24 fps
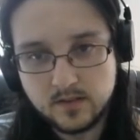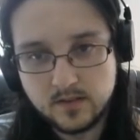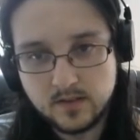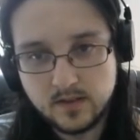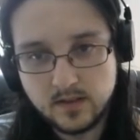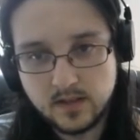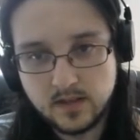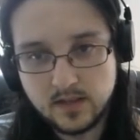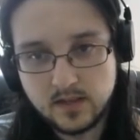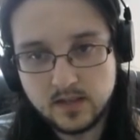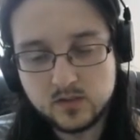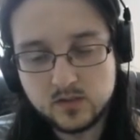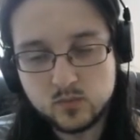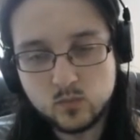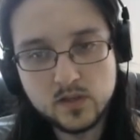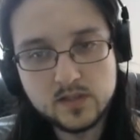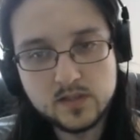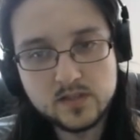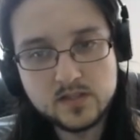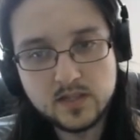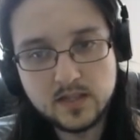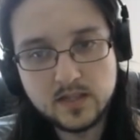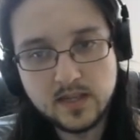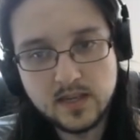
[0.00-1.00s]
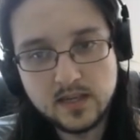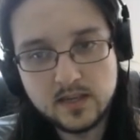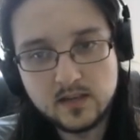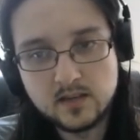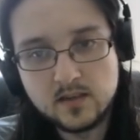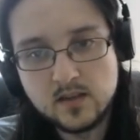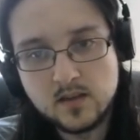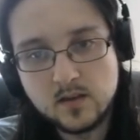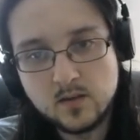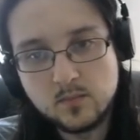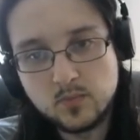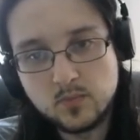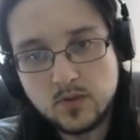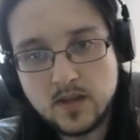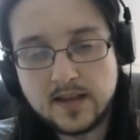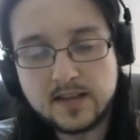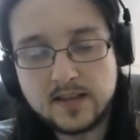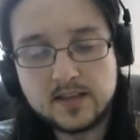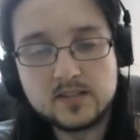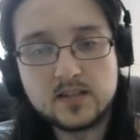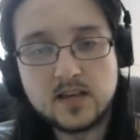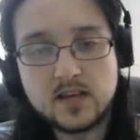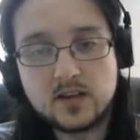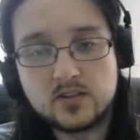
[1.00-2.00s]
And once again,
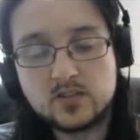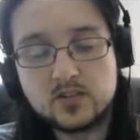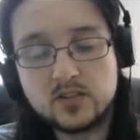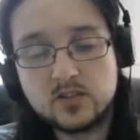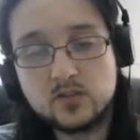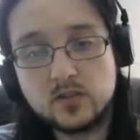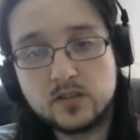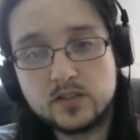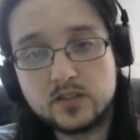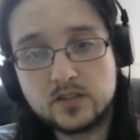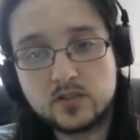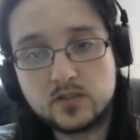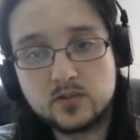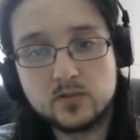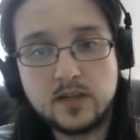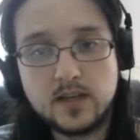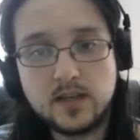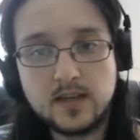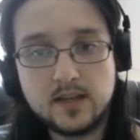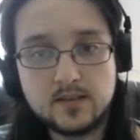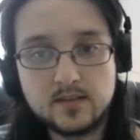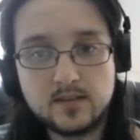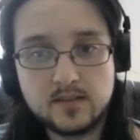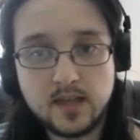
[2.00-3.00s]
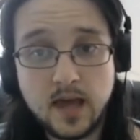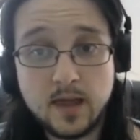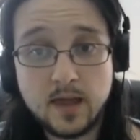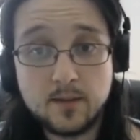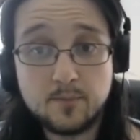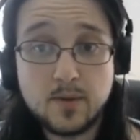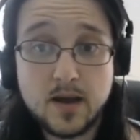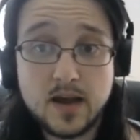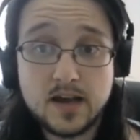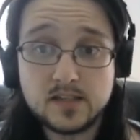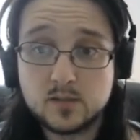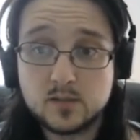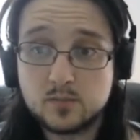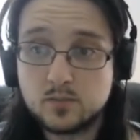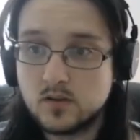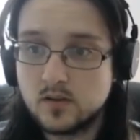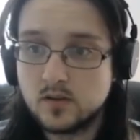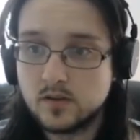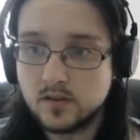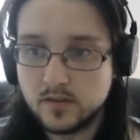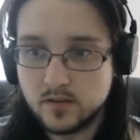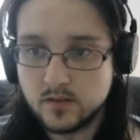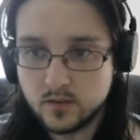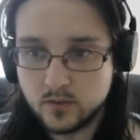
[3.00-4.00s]
black is actually going to create that passed
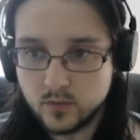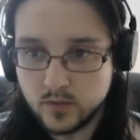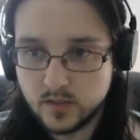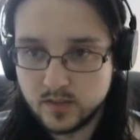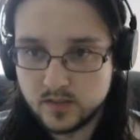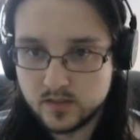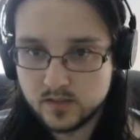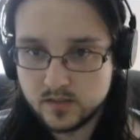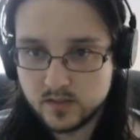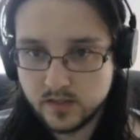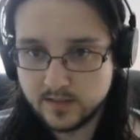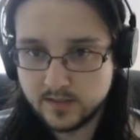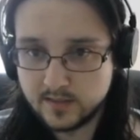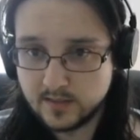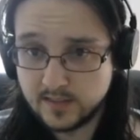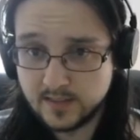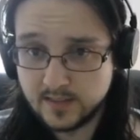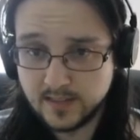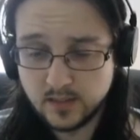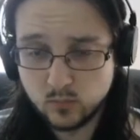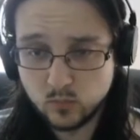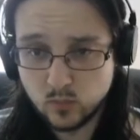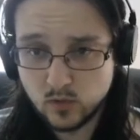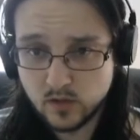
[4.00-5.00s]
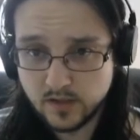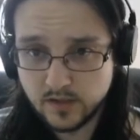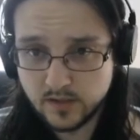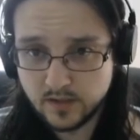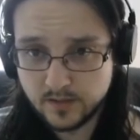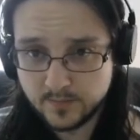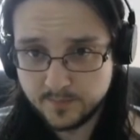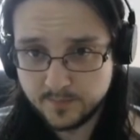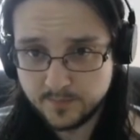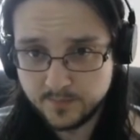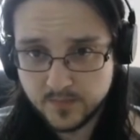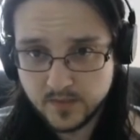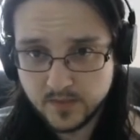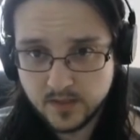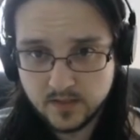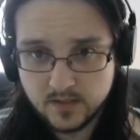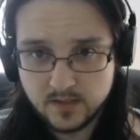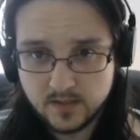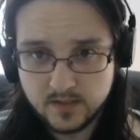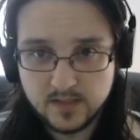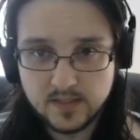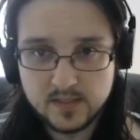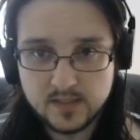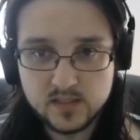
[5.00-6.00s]
pawn on the queen's side, like he wanted.
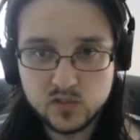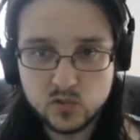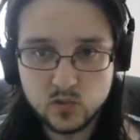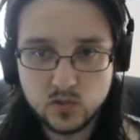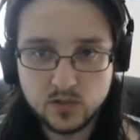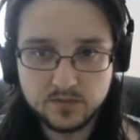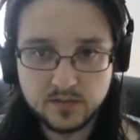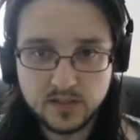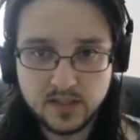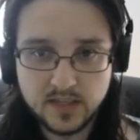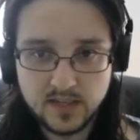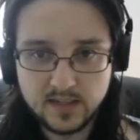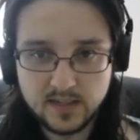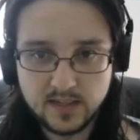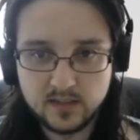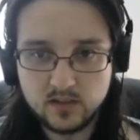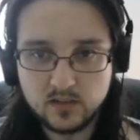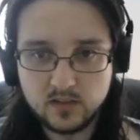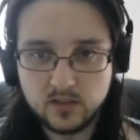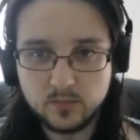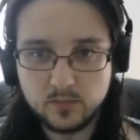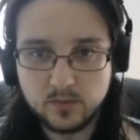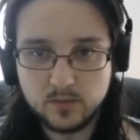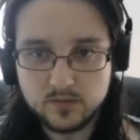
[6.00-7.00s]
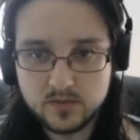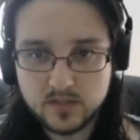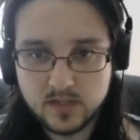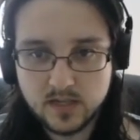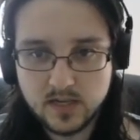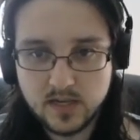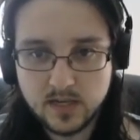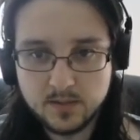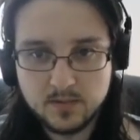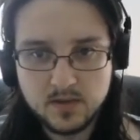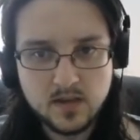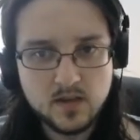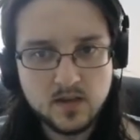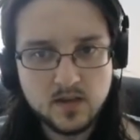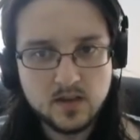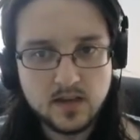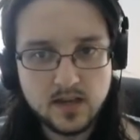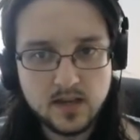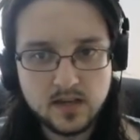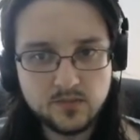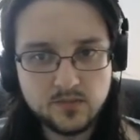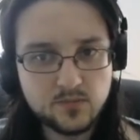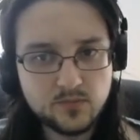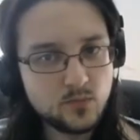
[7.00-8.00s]
He's sort of getting a little bit of time,
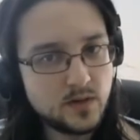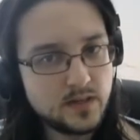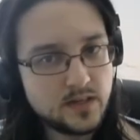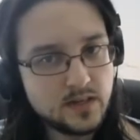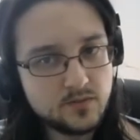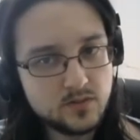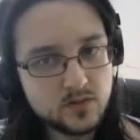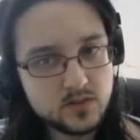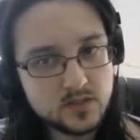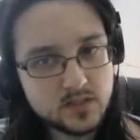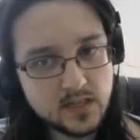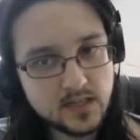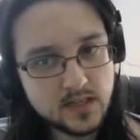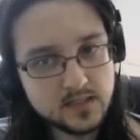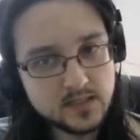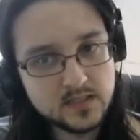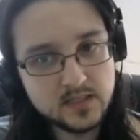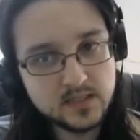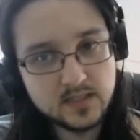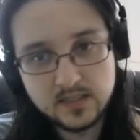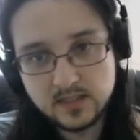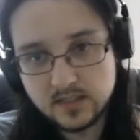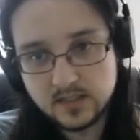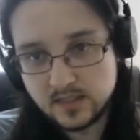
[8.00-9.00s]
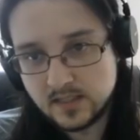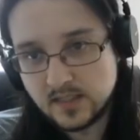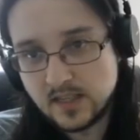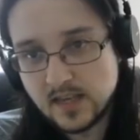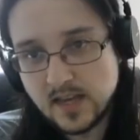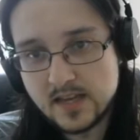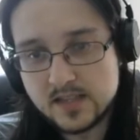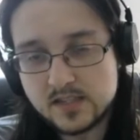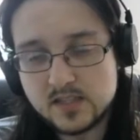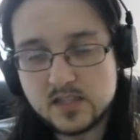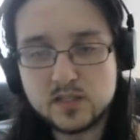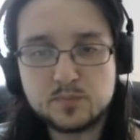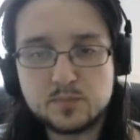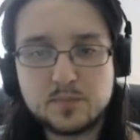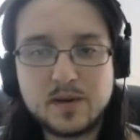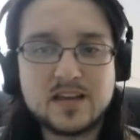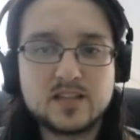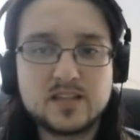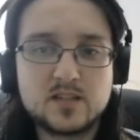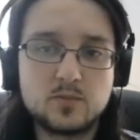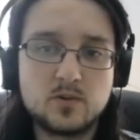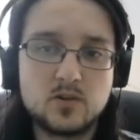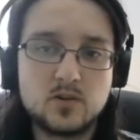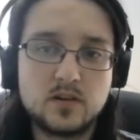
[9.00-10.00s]
and if white ever takes, he has his
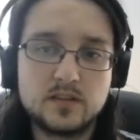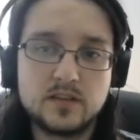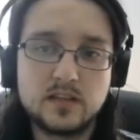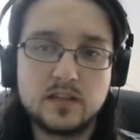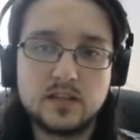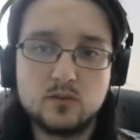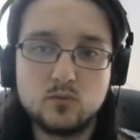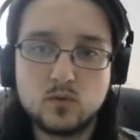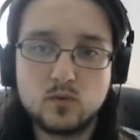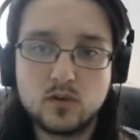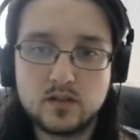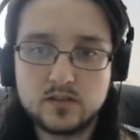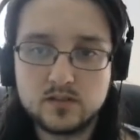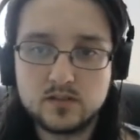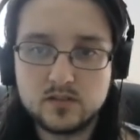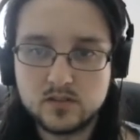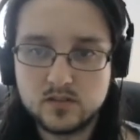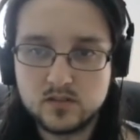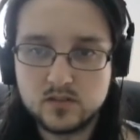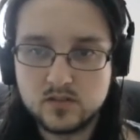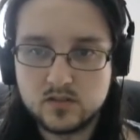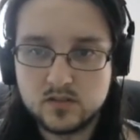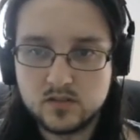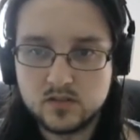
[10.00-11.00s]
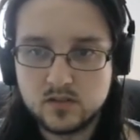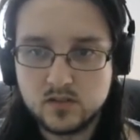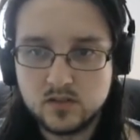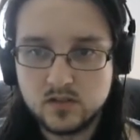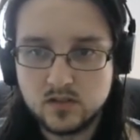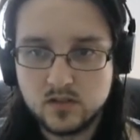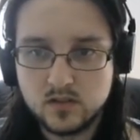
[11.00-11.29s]
passed pawn that he wants.